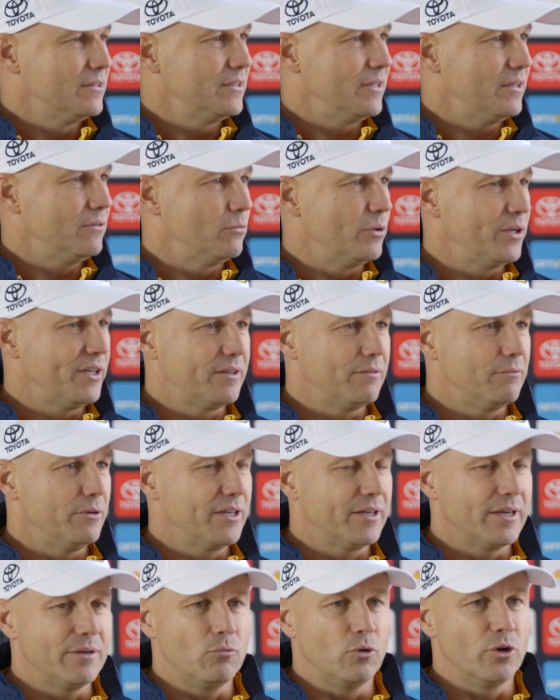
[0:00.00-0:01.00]
yeah,
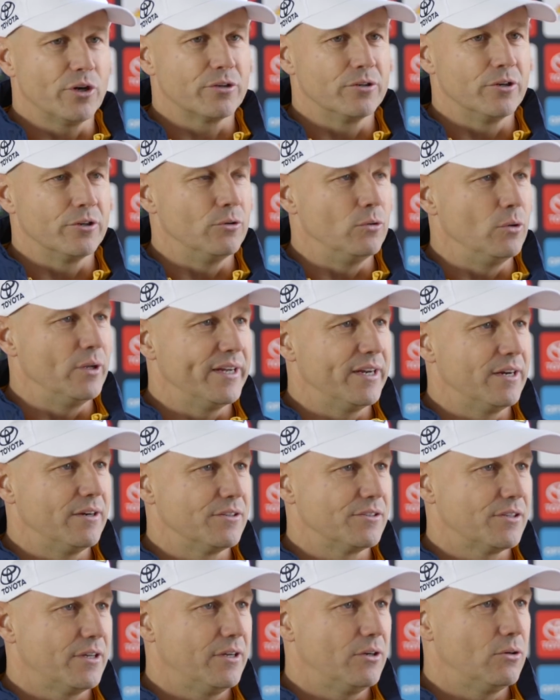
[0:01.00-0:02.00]
we keep working on all
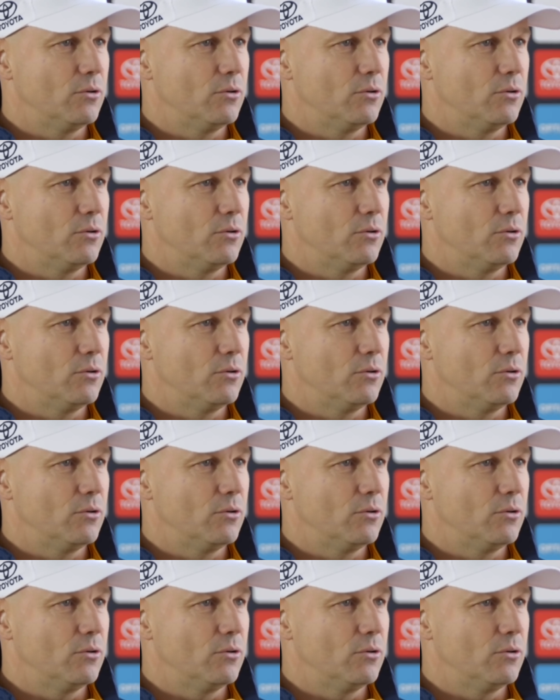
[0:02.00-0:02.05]
areas